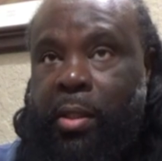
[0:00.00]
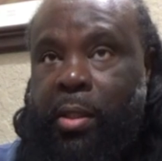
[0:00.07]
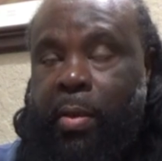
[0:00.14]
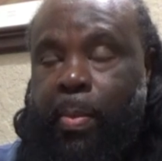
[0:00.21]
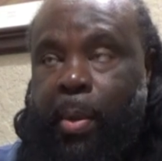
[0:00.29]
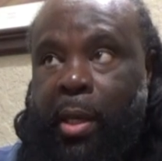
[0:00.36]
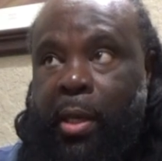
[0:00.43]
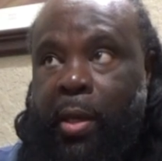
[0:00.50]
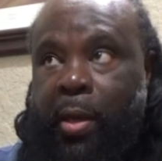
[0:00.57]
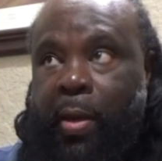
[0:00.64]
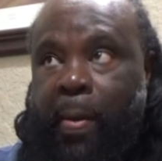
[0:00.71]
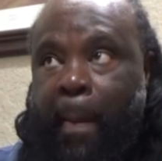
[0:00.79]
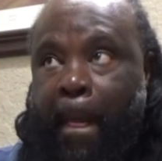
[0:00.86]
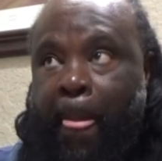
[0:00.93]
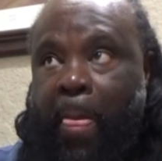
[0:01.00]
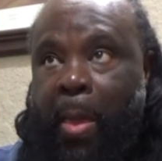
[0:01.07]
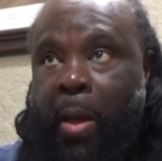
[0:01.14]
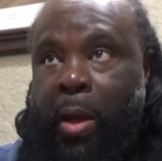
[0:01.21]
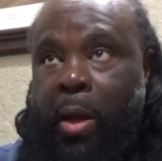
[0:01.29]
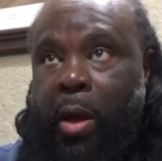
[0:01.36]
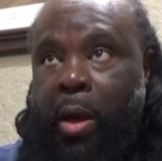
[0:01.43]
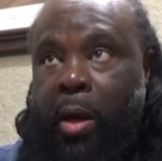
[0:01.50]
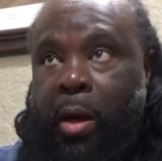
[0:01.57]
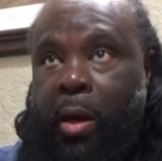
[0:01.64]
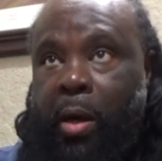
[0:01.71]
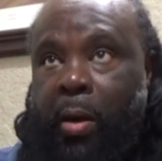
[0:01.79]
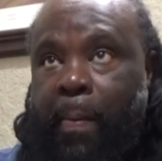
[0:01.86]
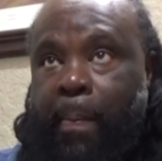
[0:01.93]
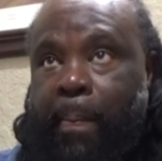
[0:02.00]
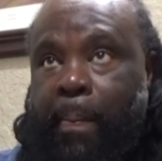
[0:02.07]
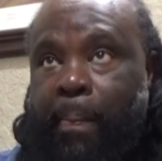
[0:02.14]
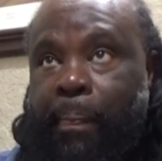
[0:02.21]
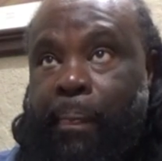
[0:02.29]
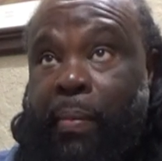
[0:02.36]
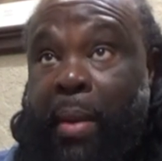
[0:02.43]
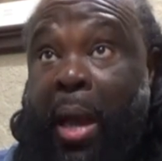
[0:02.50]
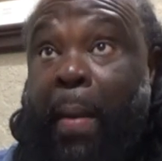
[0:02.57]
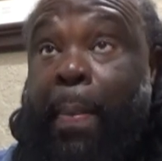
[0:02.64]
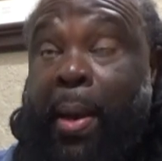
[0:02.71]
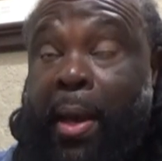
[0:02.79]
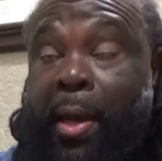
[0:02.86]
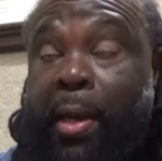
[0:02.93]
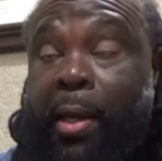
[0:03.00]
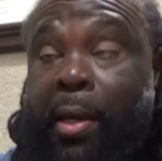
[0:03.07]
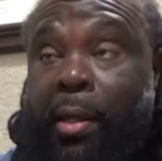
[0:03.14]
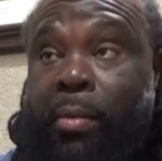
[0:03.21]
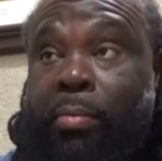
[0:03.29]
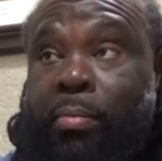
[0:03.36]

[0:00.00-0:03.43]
to me, um, I paid